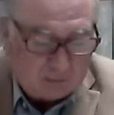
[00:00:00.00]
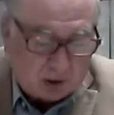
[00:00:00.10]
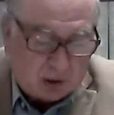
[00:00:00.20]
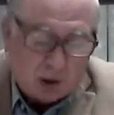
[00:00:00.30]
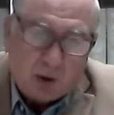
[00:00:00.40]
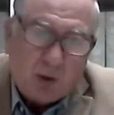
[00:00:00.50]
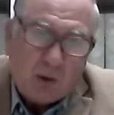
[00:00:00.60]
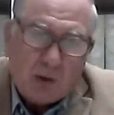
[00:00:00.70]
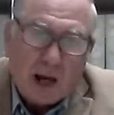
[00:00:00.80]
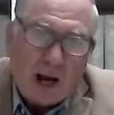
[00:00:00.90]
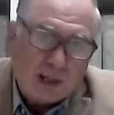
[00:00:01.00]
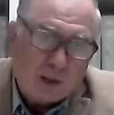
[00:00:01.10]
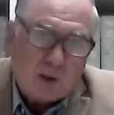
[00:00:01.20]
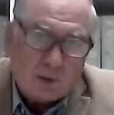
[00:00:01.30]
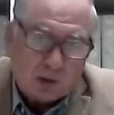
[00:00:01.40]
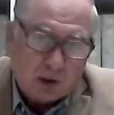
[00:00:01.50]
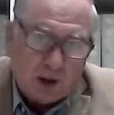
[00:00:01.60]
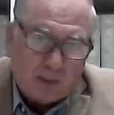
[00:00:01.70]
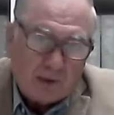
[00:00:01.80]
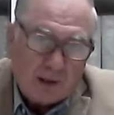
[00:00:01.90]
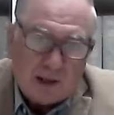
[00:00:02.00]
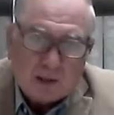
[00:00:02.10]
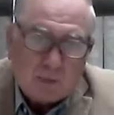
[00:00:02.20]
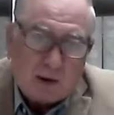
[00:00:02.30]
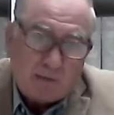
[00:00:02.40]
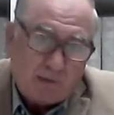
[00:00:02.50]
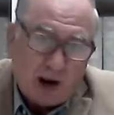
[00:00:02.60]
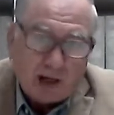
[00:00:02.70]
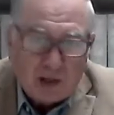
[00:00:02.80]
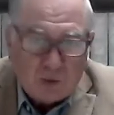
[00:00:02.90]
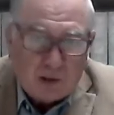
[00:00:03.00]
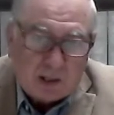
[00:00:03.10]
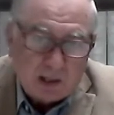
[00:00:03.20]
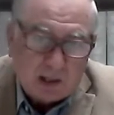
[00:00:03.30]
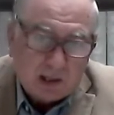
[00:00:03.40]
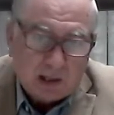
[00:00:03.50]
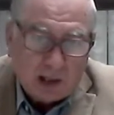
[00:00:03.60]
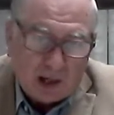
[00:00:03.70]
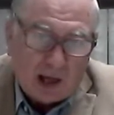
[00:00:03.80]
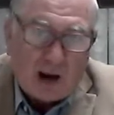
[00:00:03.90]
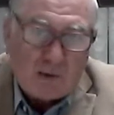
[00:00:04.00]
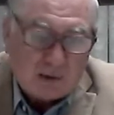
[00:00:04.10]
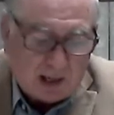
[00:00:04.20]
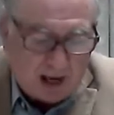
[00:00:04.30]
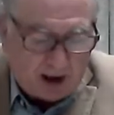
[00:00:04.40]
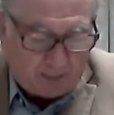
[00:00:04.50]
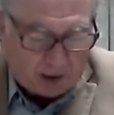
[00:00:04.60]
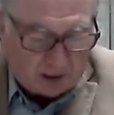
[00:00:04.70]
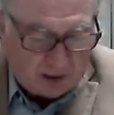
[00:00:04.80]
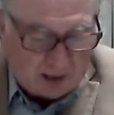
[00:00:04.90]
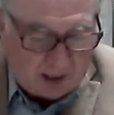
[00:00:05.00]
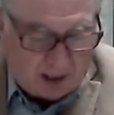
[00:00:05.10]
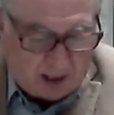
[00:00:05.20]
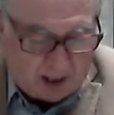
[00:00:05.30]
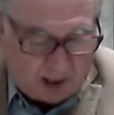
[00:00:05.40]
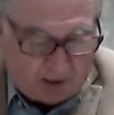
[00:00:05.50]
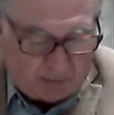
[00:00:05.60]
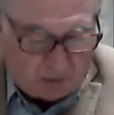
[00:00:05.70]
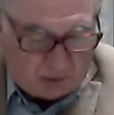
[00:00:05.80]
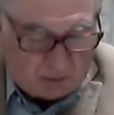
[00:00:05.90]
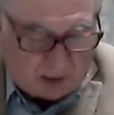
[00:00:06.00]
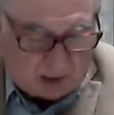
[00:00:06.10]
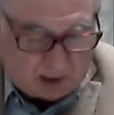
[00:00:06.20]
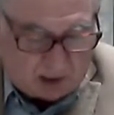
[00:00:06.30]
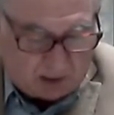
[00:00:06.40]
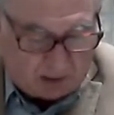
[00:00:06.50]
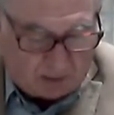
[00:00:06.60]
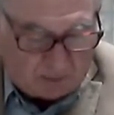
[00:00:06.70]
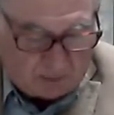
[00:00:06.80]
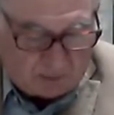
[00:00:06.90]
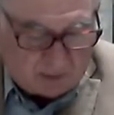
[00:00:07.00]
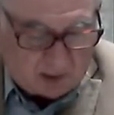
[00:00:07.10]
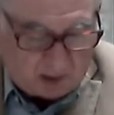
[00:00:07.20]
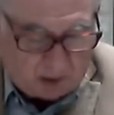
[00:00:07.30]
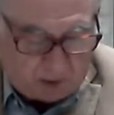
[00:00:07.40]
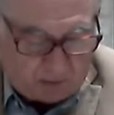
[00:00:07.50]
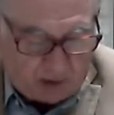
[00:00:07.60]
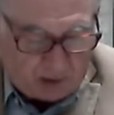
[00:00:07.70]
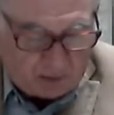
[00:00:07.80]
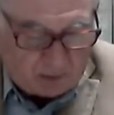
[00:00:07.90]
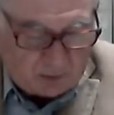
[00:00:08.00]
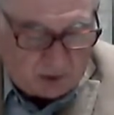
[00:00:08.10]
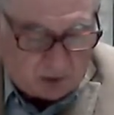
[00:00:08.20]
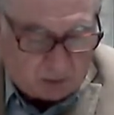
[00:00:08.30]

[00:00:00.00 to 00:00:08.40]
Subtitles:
but you know, God saw this coming. As a matter of fact, he wanted to allow it to happen. If you look farther, these